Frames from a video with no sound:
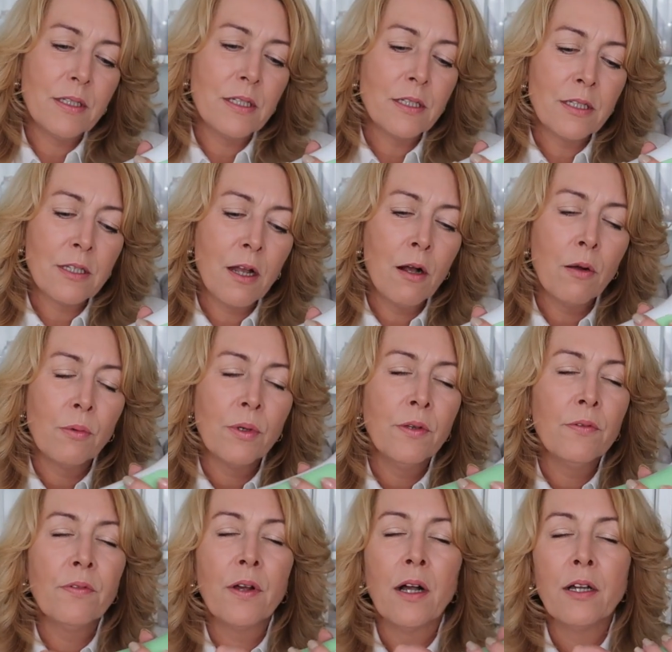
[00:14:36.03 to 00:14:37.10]
to start
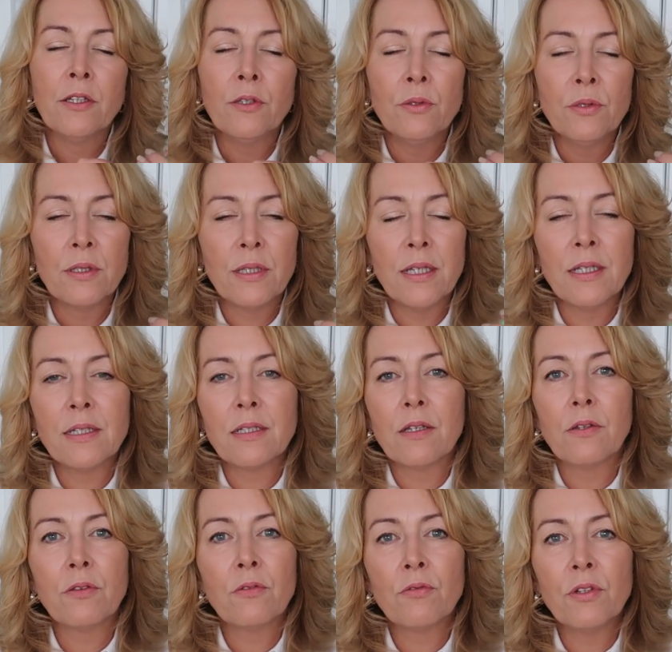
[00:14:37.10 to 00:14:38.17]
with, I use this
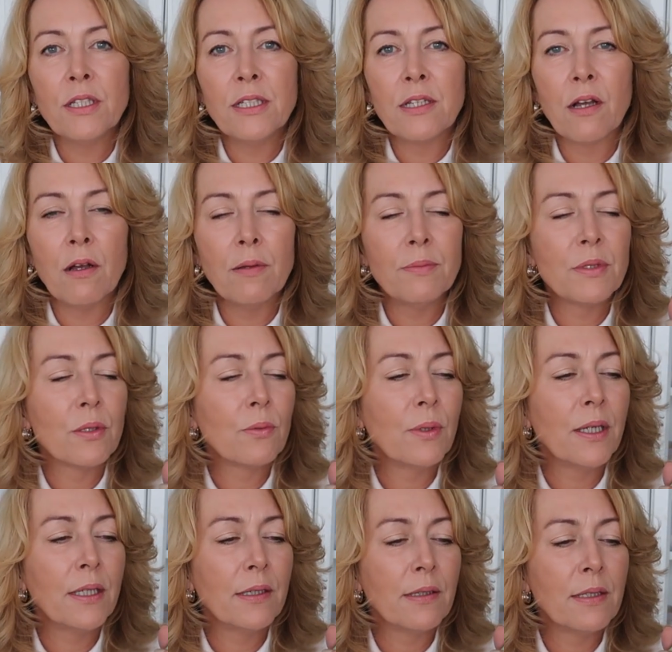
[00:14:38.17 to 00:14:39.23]
3 times a
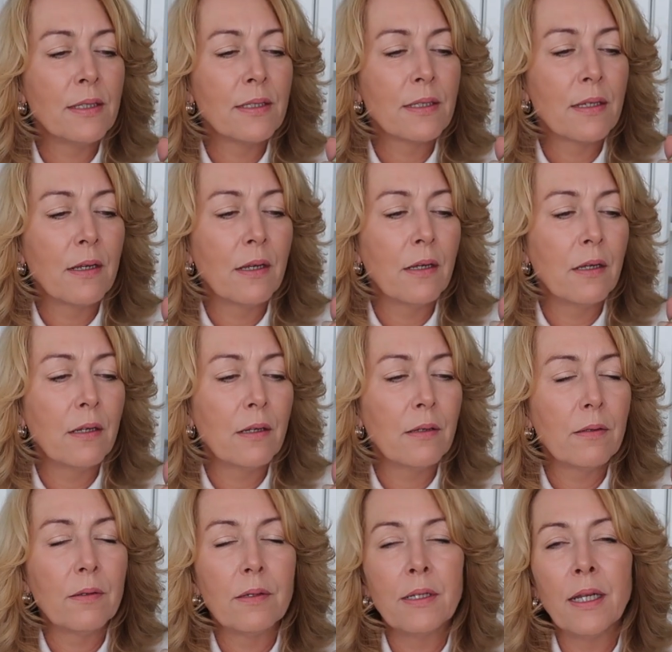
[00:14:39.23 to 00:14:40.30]
week, this
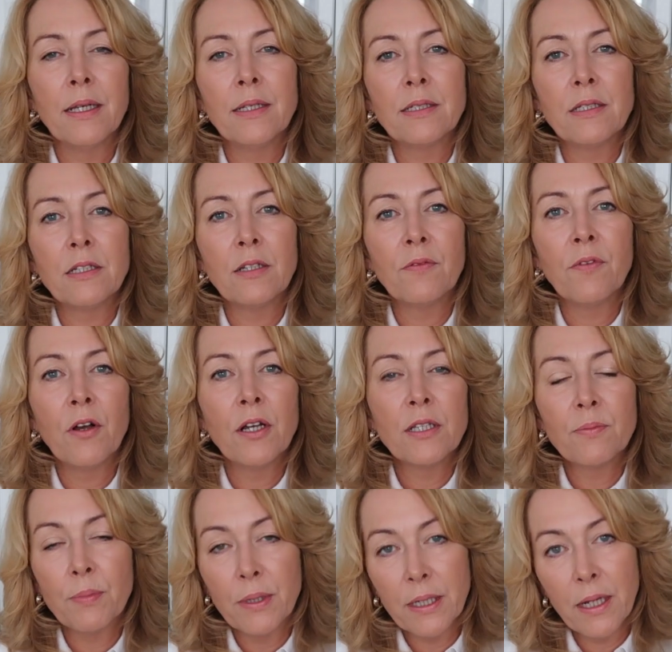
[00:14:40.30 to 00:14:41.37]
laser
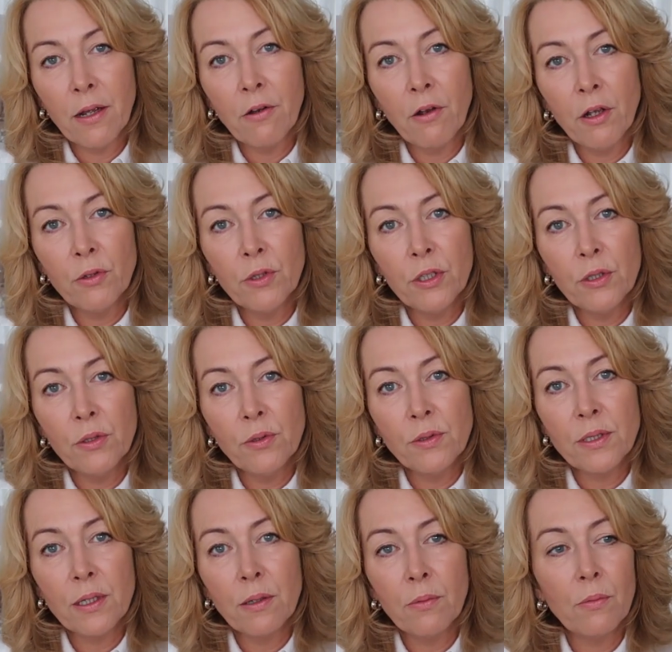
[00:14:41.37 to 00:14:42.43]
device, but now I only
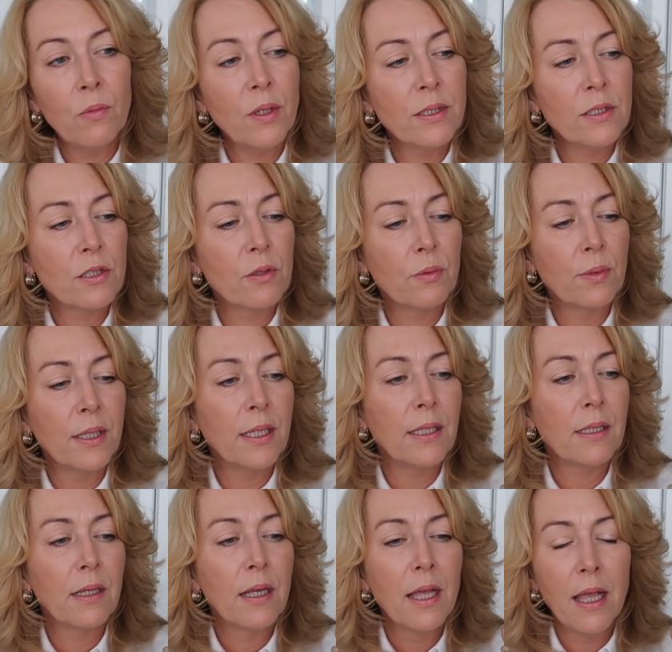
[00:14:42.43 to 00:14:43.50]
use it once a
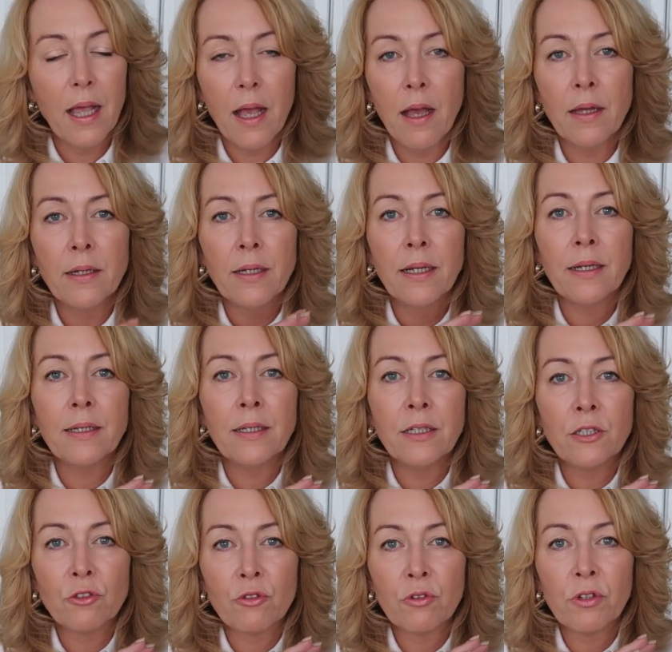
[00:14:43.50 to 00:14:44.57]
week, and it
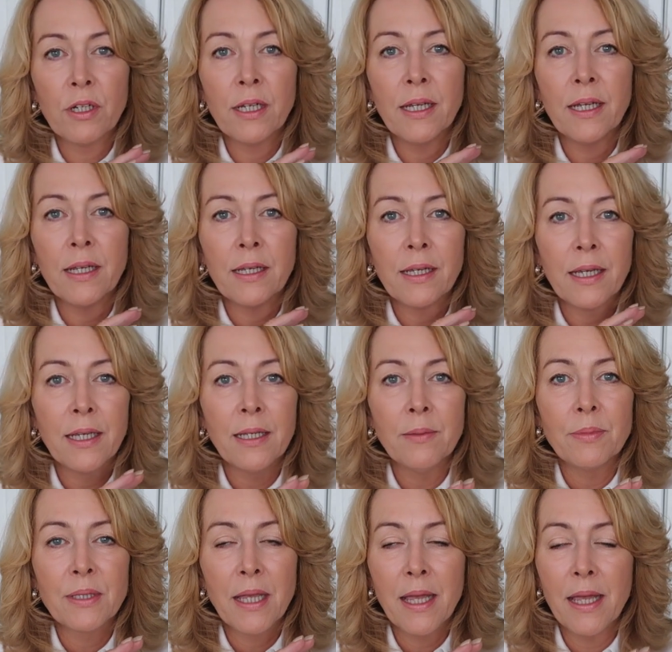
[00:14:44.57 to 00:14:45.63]
literally
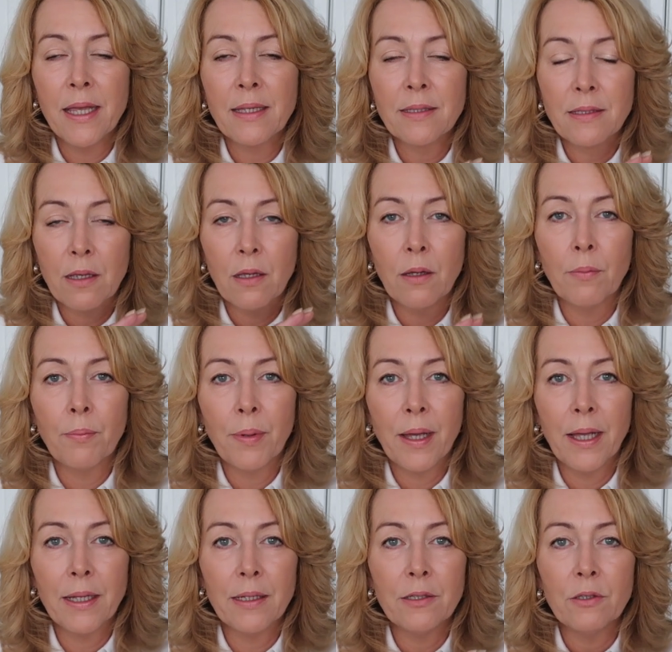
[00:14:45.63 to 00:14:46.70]
keeps hairs at
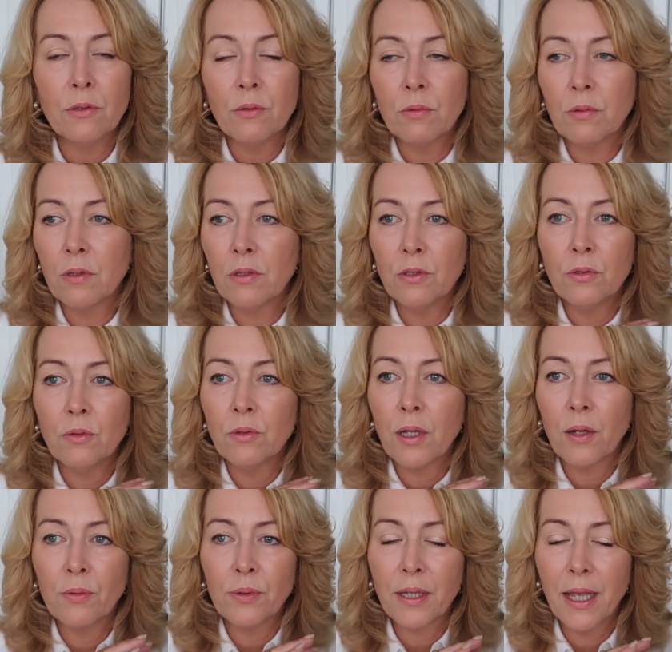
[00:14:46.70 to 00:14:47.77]
bay. You
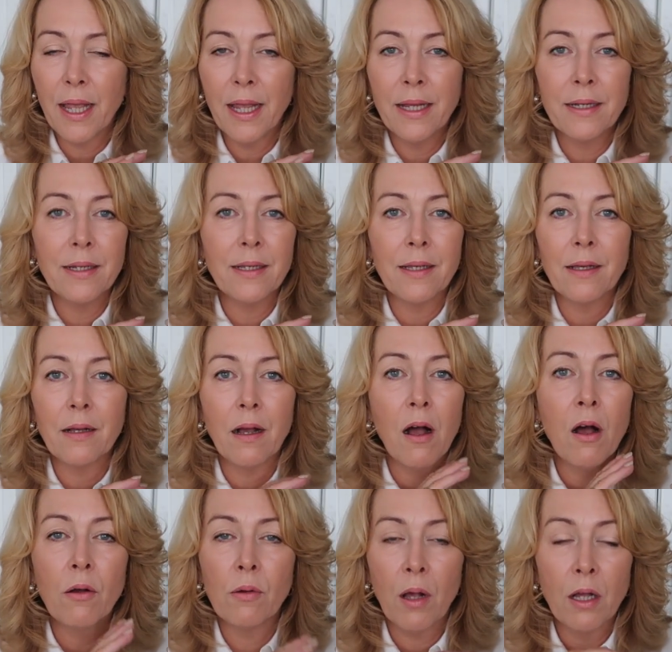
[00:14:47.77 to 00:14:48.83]
don't get any.
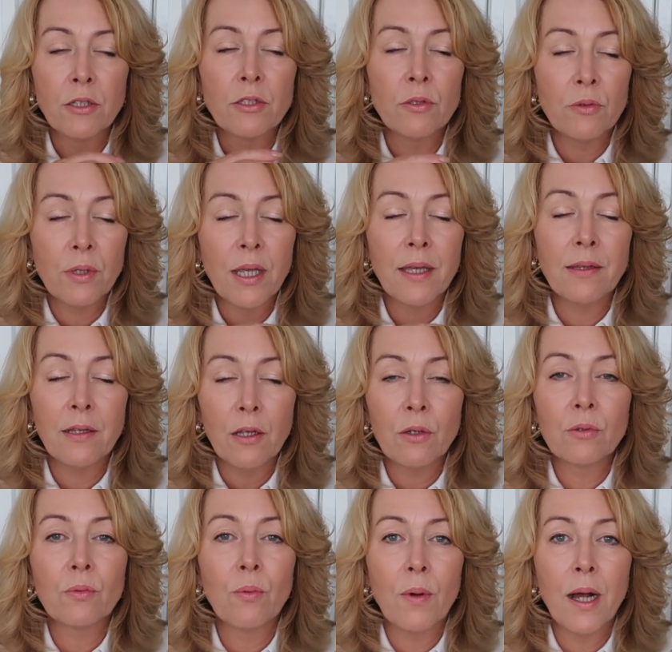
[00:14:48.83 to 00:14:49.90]
I do get the
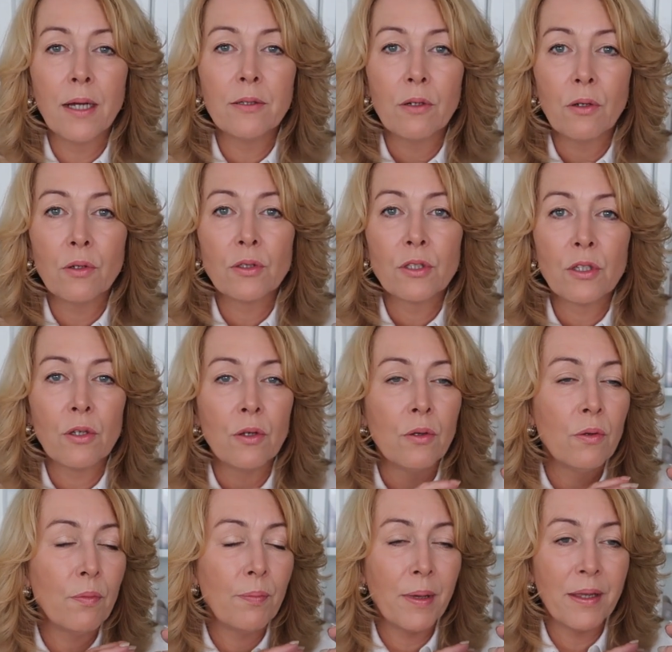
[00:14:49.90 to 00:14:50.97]
odd 1 or
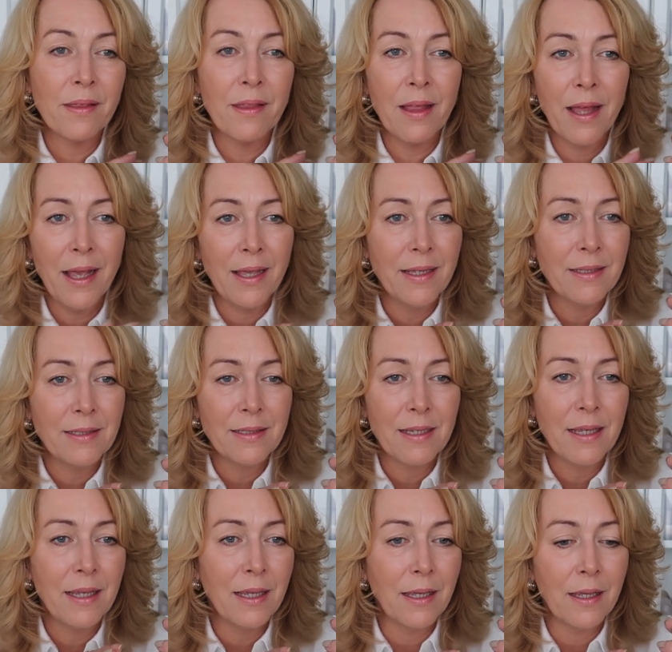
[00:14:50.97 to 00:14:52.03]
2, but that is
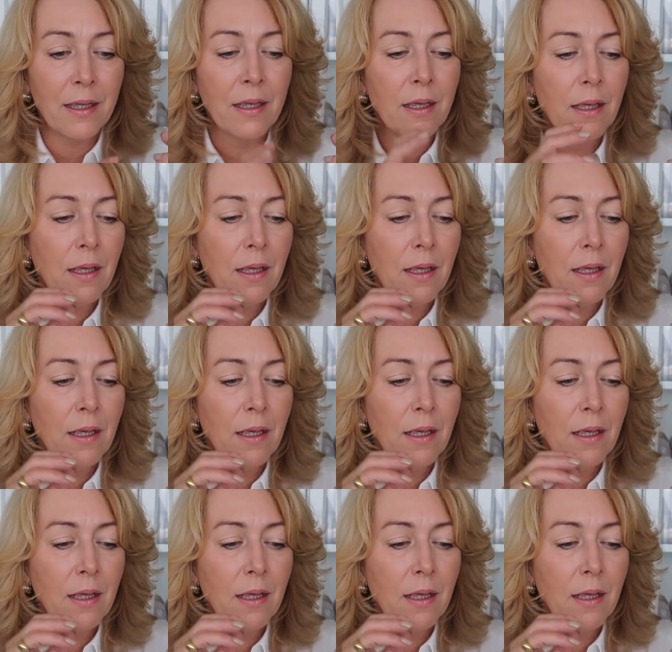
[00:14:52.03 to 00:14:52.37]
it.